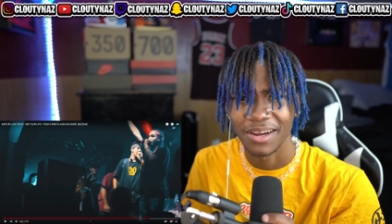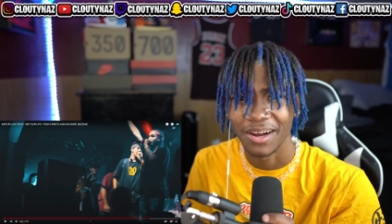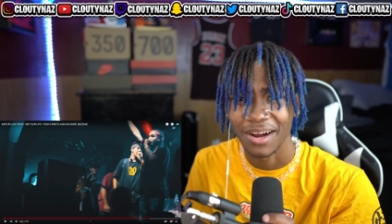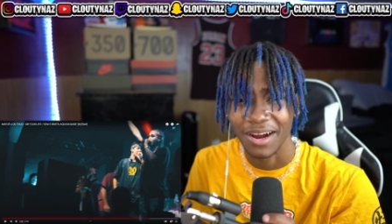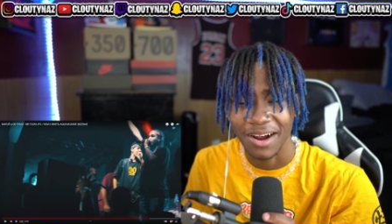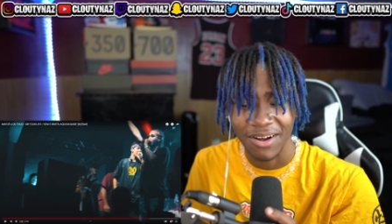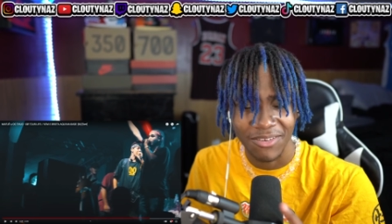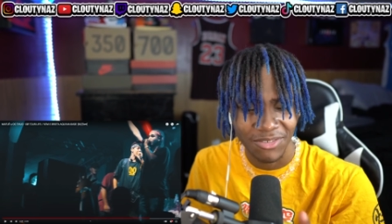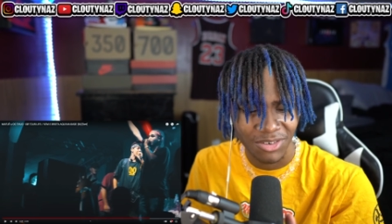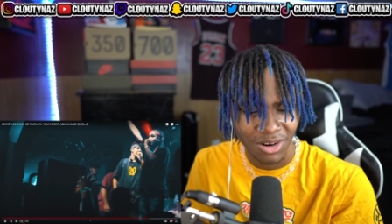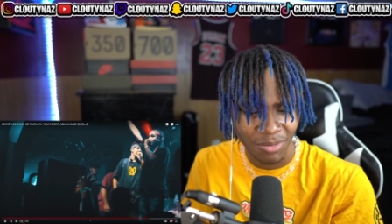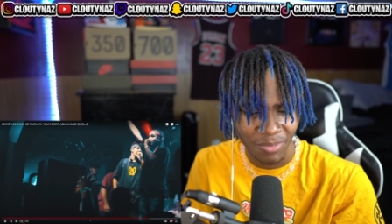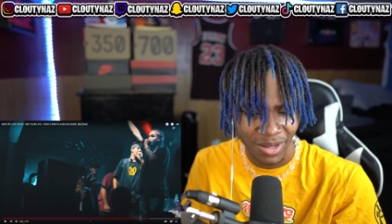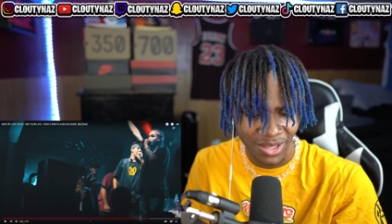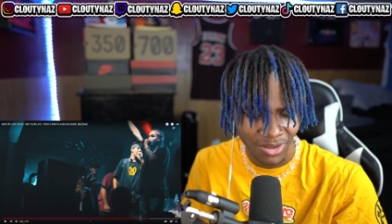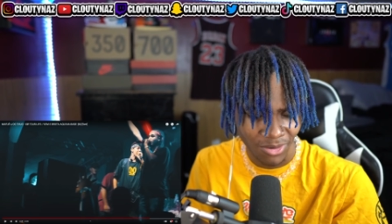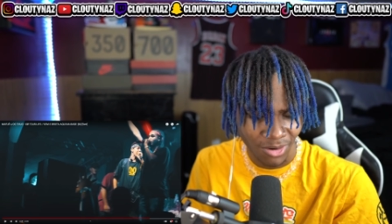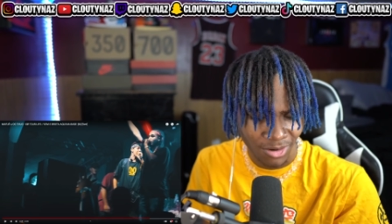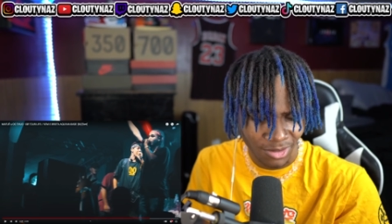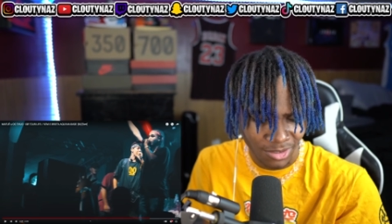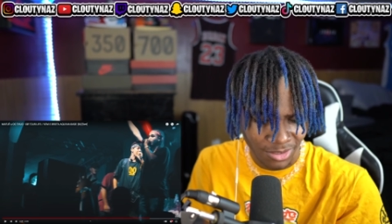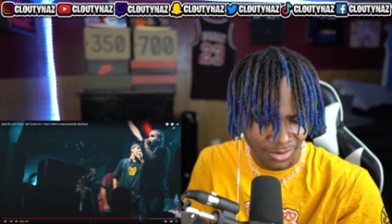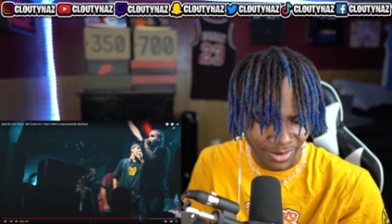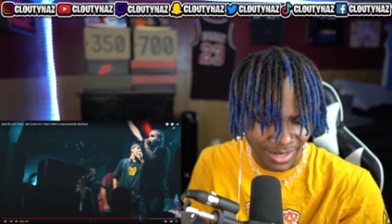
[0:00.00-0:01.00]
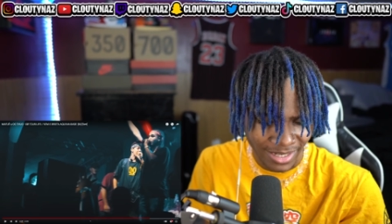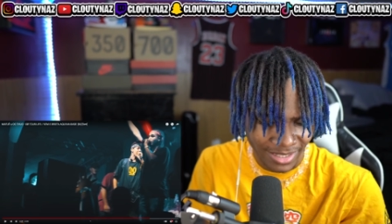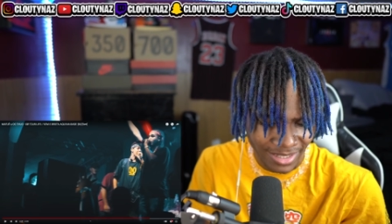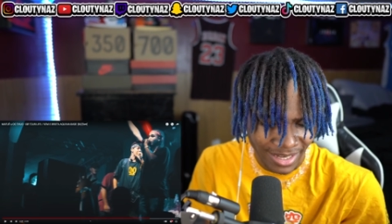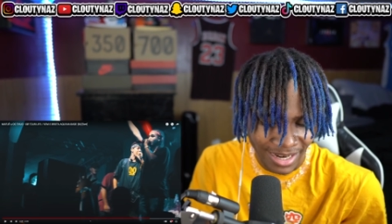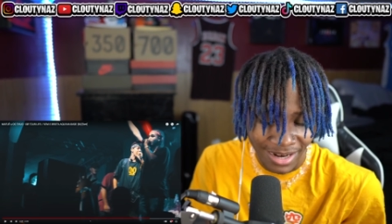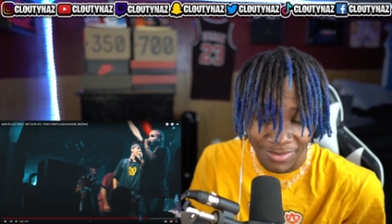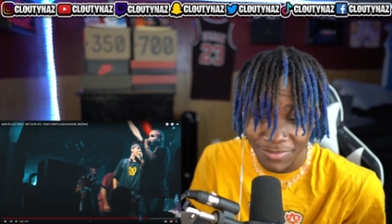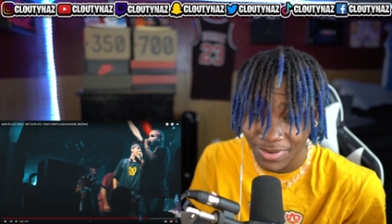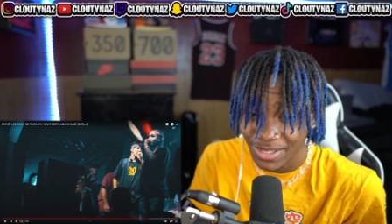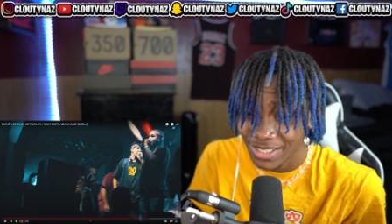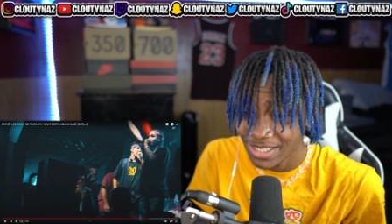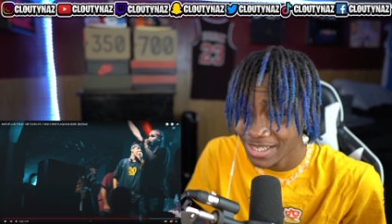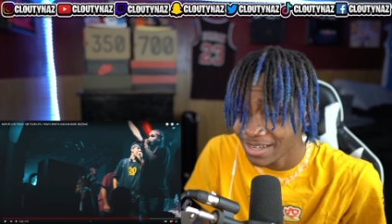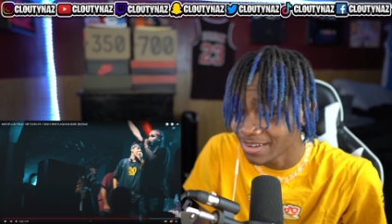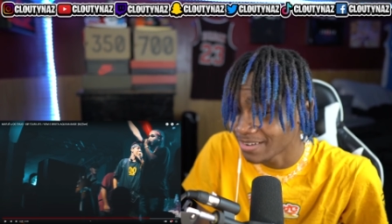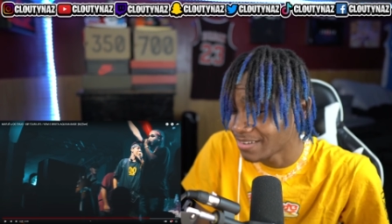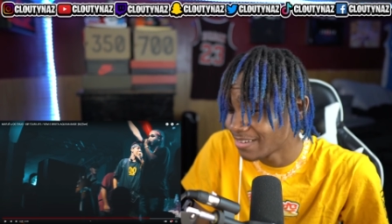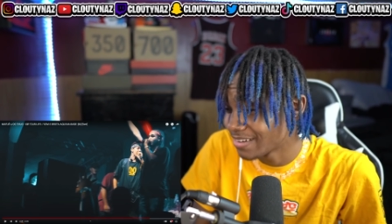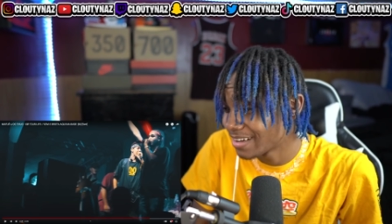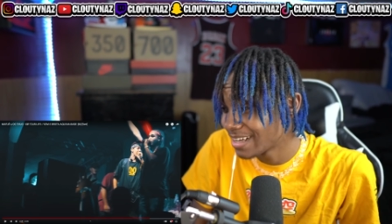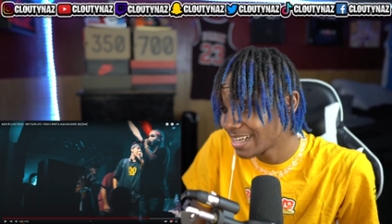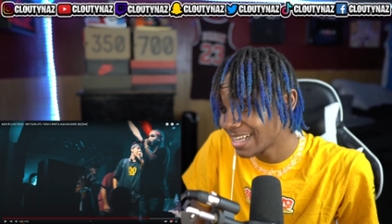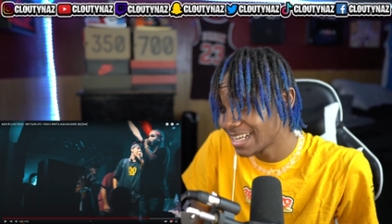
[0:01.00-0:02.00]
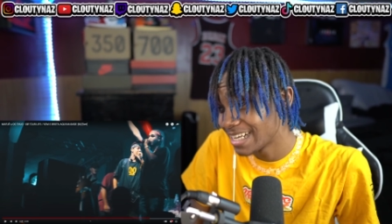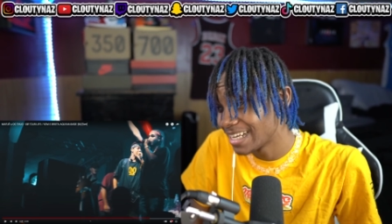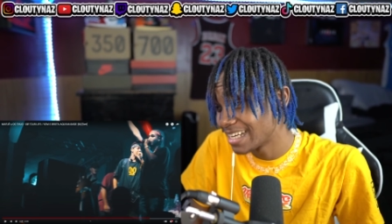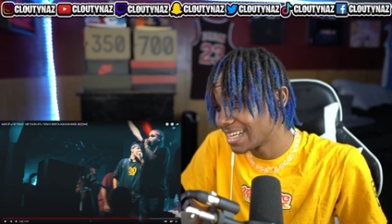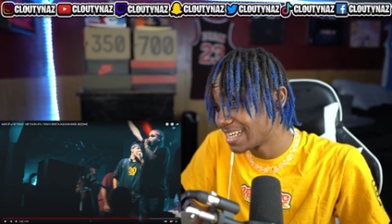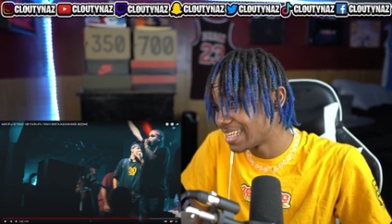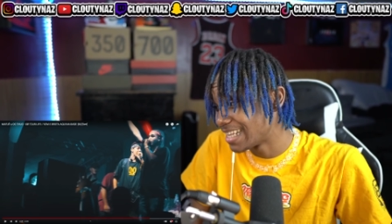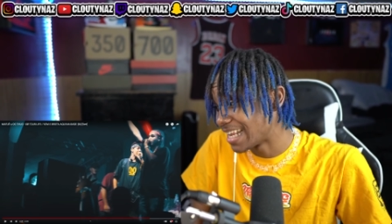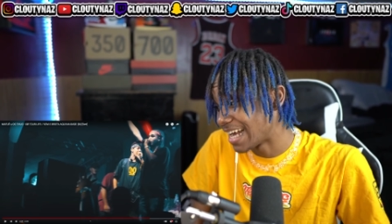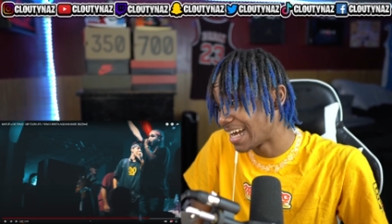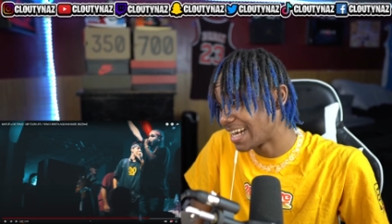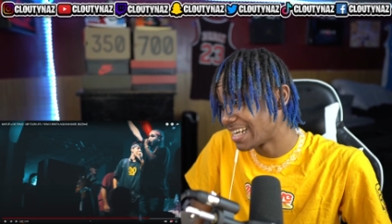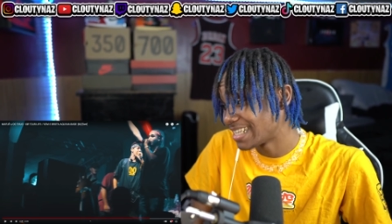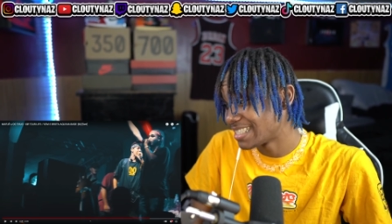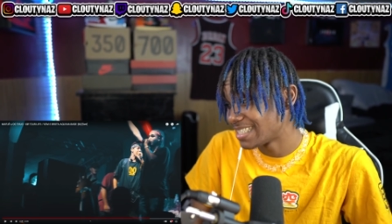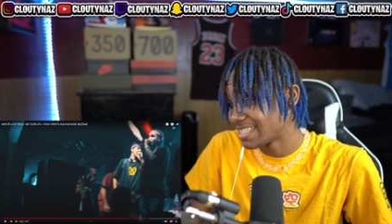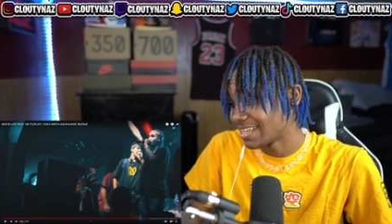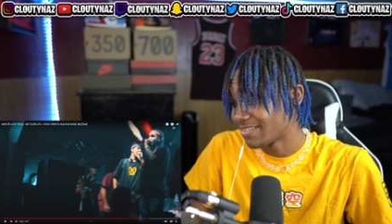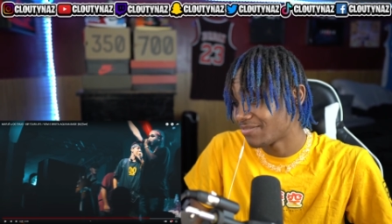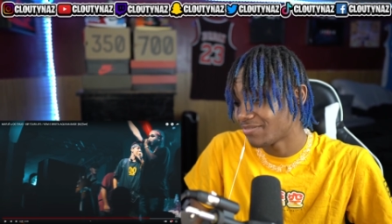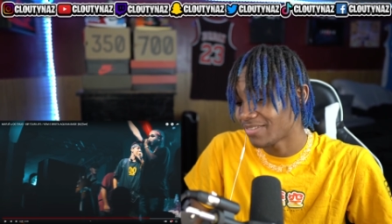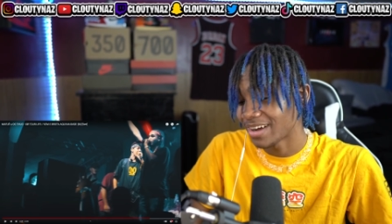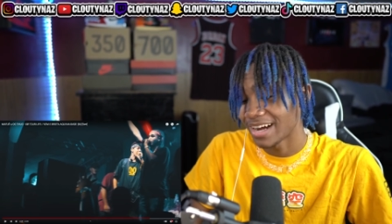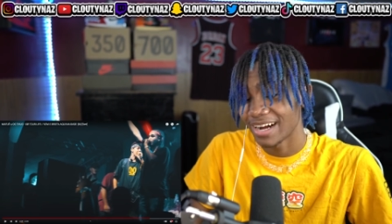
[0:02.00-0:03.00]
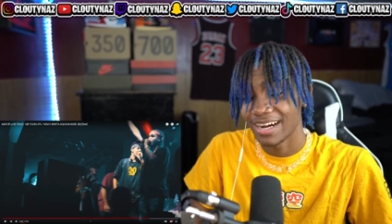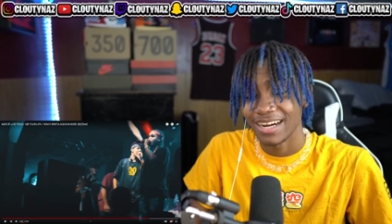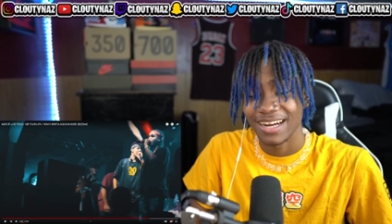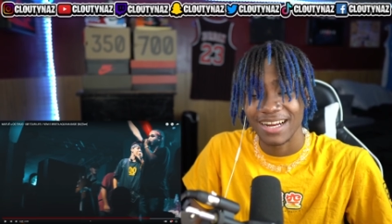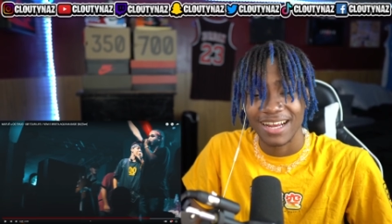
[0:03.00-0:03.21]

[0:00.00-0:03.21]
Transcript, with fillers: I don't know about the autotune right there, but yo, nah, a shit fire.